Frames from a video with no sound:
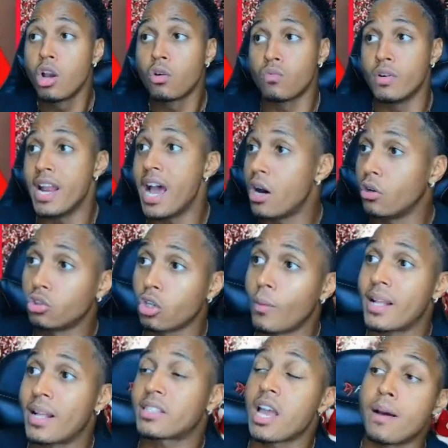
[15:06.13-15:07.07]
Ronaldo
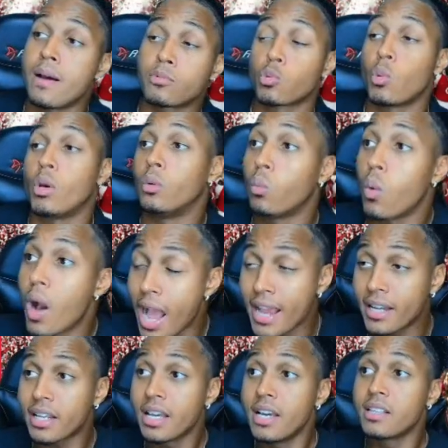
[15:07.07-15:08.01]
at times went
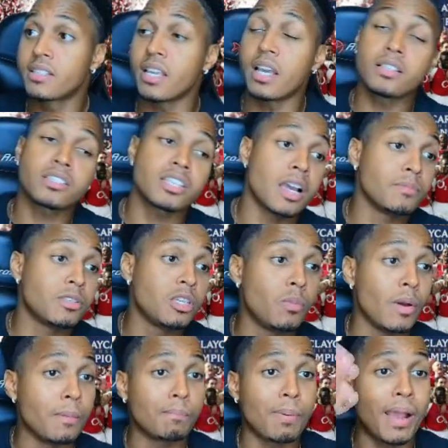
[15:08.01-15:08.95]
wide, certain times he
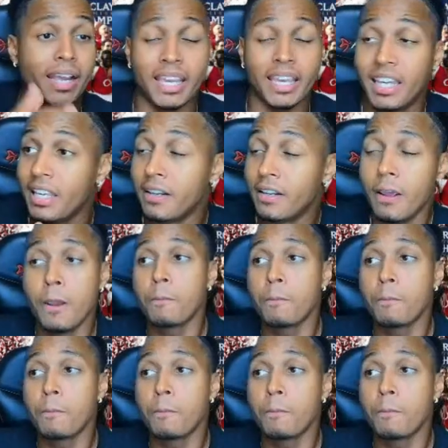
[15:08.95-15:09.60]
went back in,